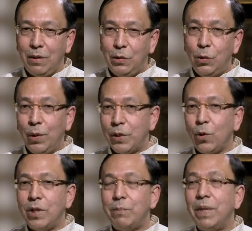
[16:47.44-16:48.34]
You know, it
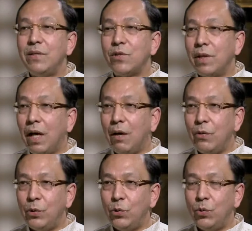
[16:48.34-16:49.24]
all depends on how
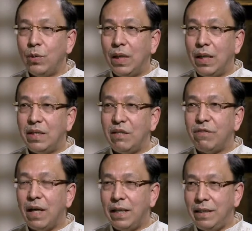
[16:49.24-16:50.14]
you
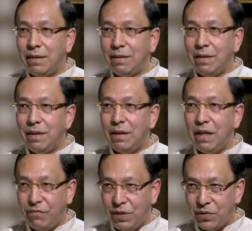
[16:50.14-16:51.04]
define
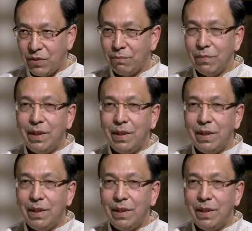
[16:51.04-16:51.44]
leftism.